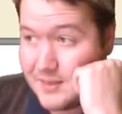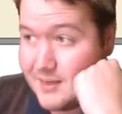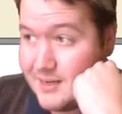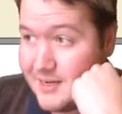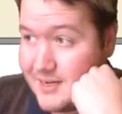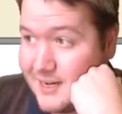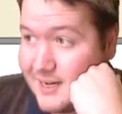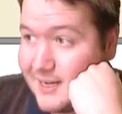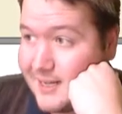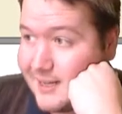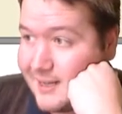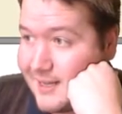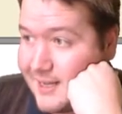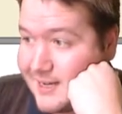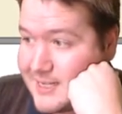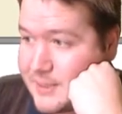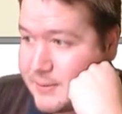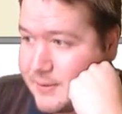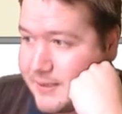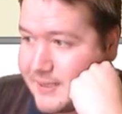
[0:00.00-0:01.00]
uh,
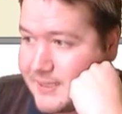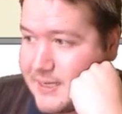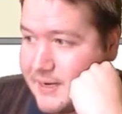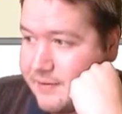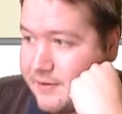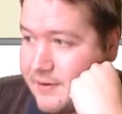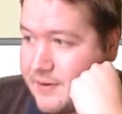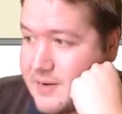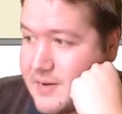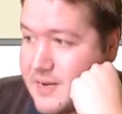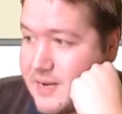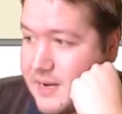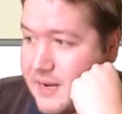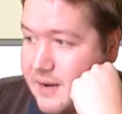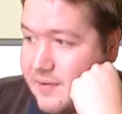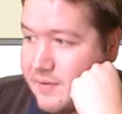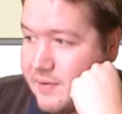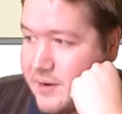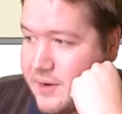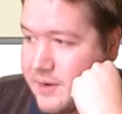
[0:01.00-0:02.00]
last week's effort.
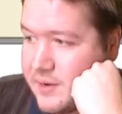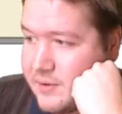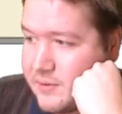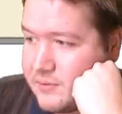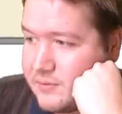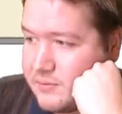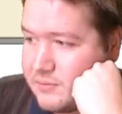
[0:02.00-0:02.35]
Everyone else,